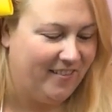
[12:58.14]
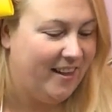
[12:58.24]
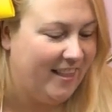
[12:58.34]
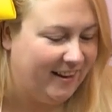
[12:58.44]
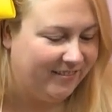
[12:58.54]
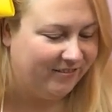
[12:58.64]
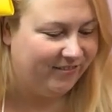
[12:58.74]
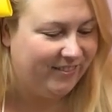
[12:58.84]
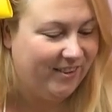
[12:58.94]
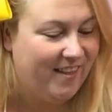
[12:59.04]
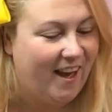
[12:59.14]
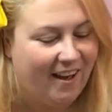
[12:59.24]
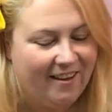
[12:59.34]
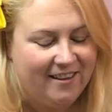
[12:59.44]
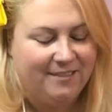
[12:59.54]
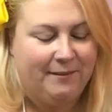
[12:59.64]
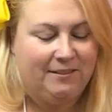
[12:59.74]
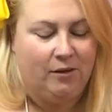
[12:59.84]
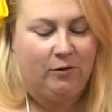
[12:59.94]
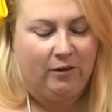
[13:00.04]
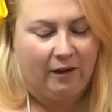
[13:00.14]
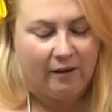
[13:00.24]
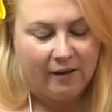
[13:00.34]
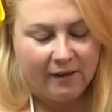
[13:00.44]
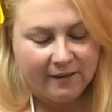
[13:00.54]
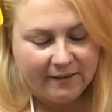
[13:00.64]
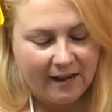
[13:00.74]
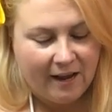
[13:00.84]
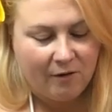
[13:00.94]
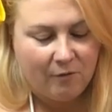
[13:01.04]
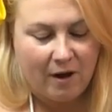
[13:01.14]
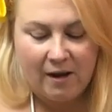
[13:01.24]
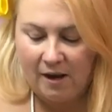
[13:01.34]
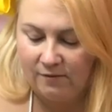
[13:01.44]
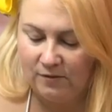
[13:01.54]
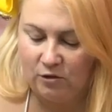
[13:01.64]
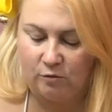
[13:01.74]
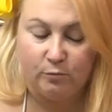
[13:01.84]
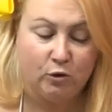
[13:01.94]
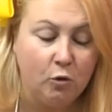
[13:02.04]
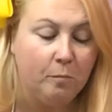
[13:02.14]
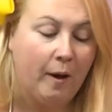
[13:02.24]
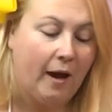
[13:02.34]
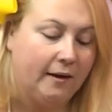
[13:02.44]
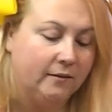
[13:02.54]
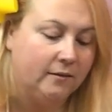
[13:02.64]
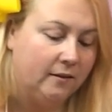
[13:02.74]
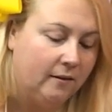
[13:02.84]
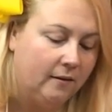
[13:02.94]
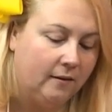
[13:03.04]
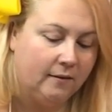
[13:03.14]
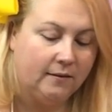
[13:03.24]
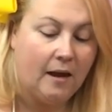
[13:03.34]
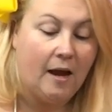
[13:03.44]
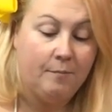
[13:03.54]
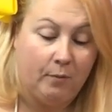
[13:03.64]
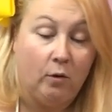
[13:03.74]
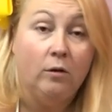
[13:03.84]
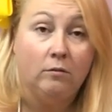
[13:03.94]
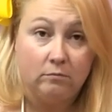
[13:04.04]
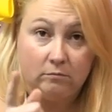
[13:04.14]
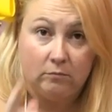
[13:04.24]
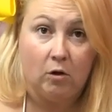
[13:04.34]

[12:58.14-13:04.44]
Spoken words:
Right then, so that is my slow cooker. Now I have some soup packs that I bought